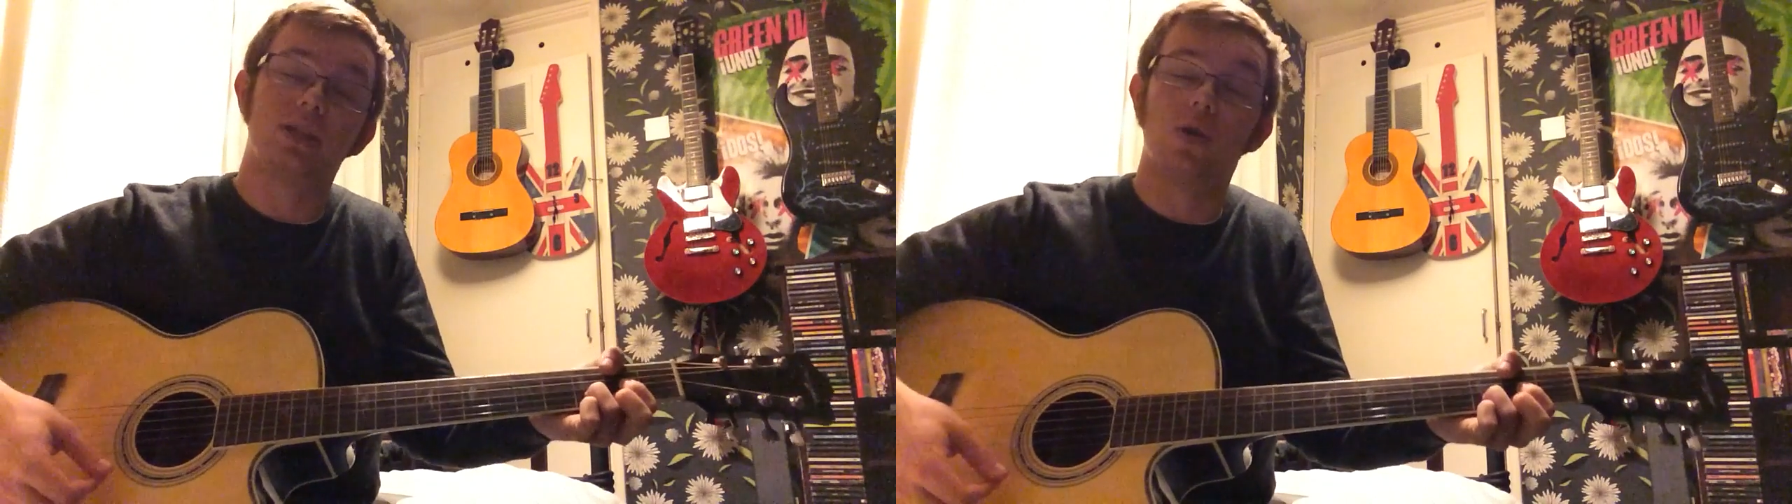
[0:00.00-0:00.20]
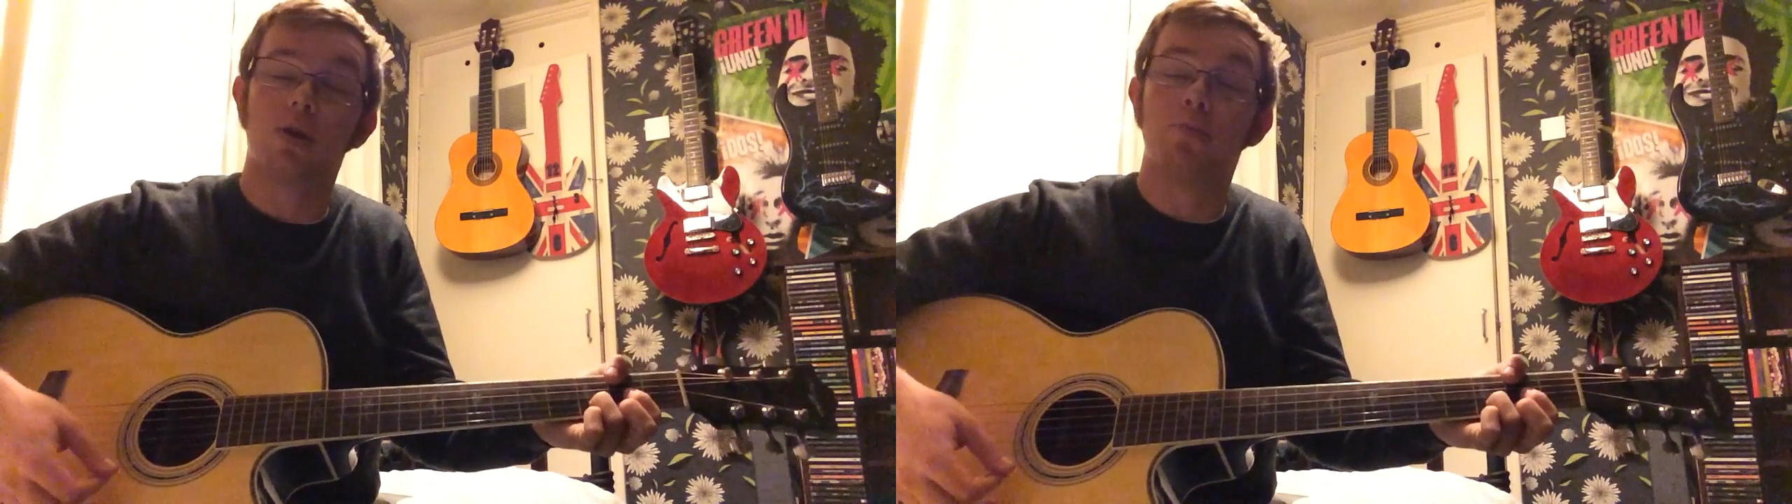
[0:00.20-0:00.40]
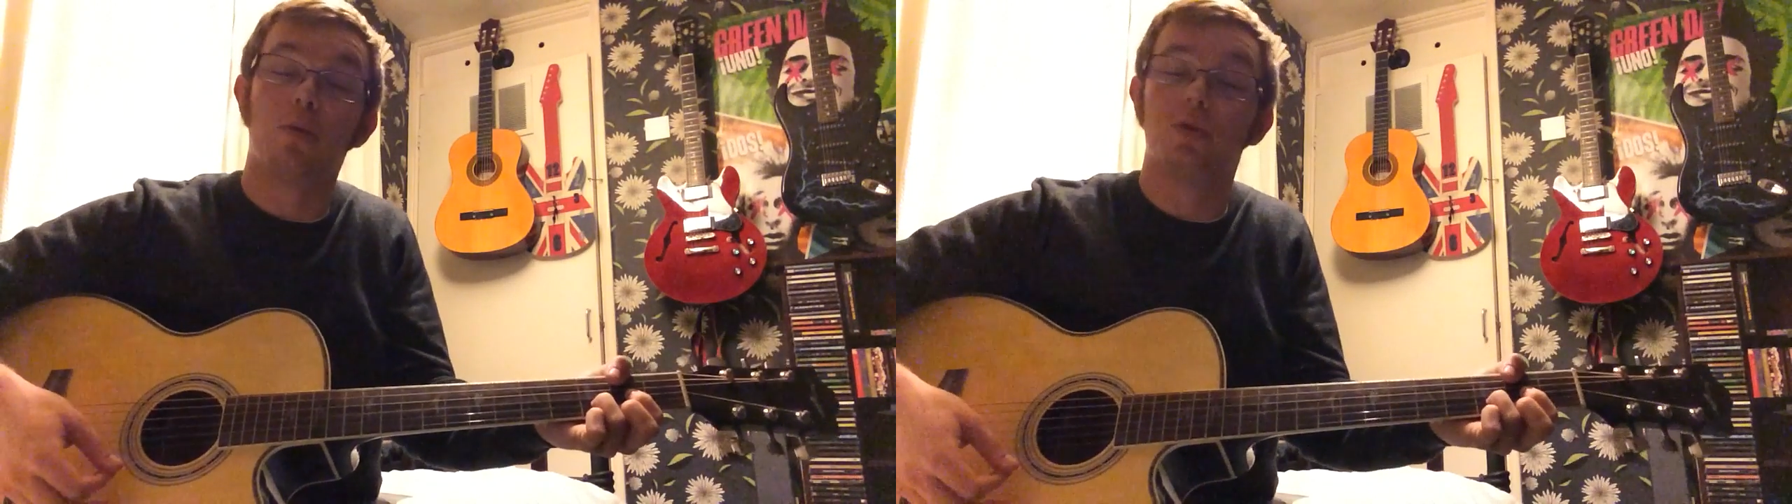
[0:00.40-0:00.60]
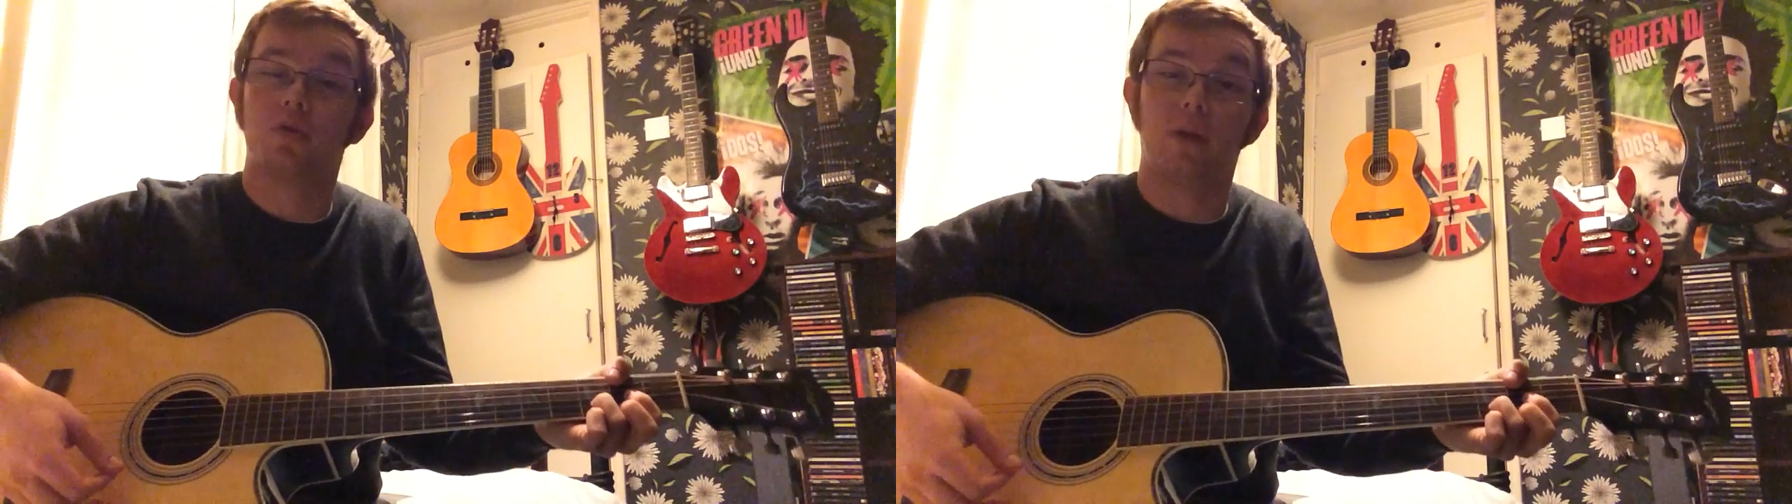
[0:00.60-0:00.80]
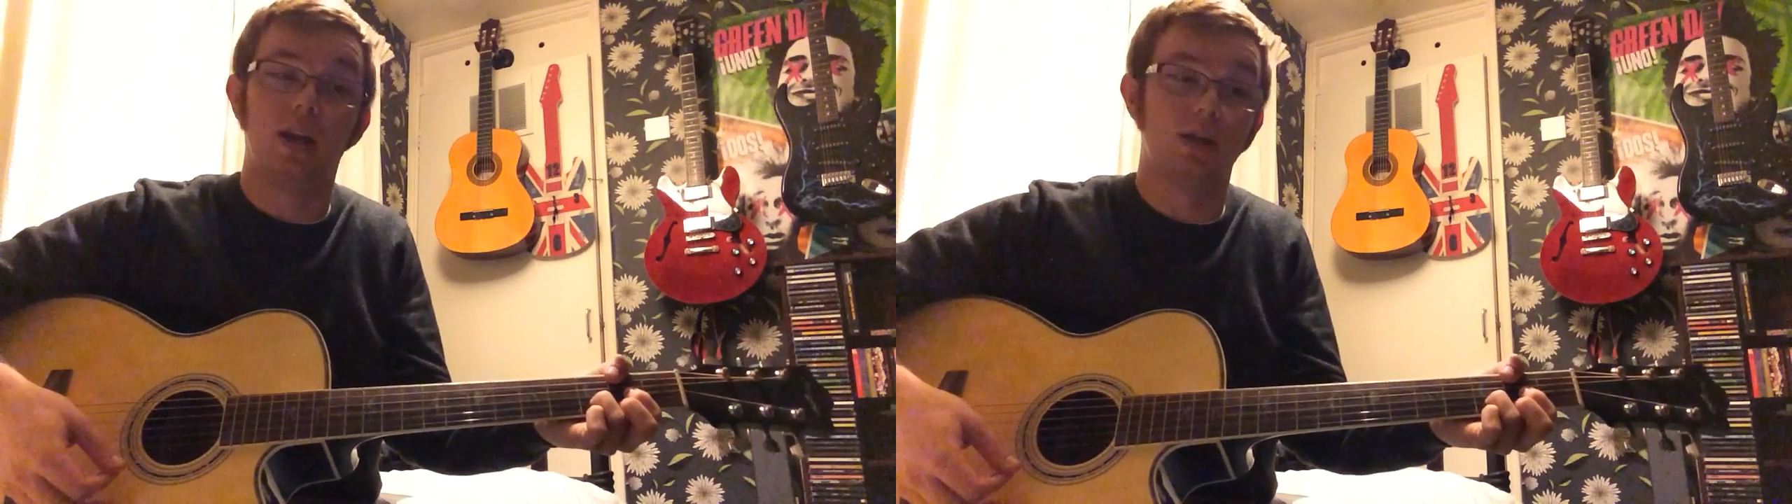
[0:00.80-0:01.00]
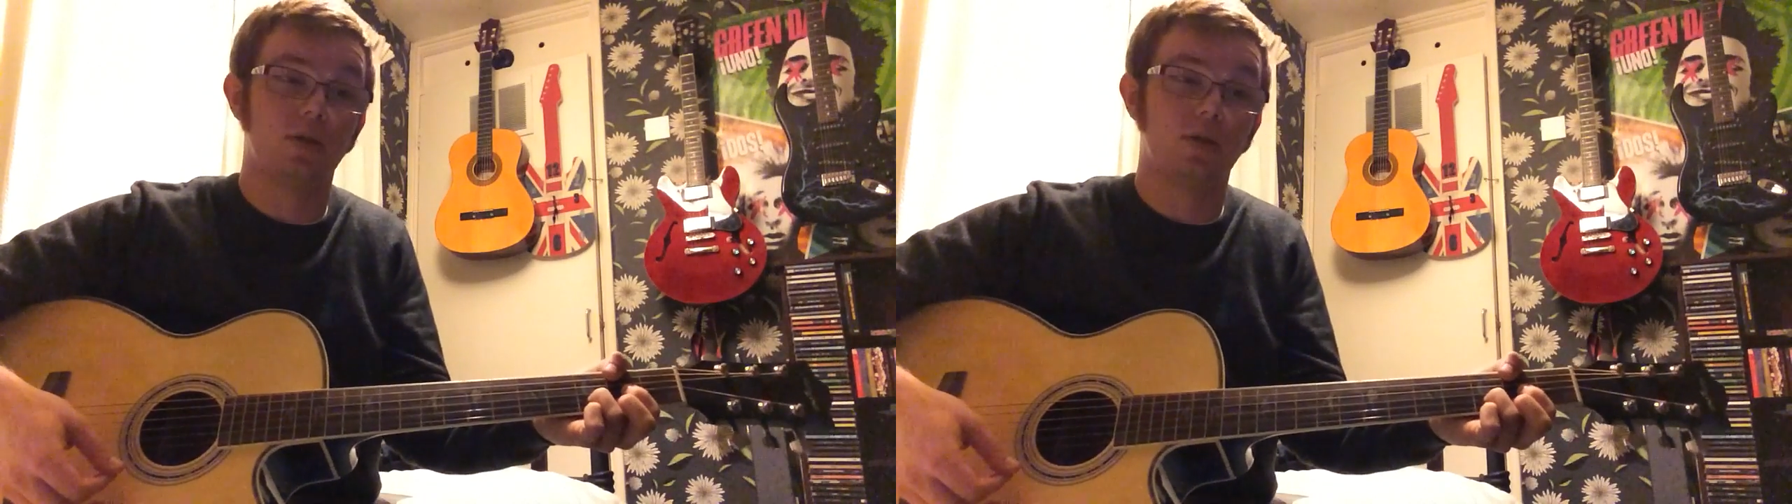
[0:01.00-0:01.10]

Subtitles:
It's not compulsory, and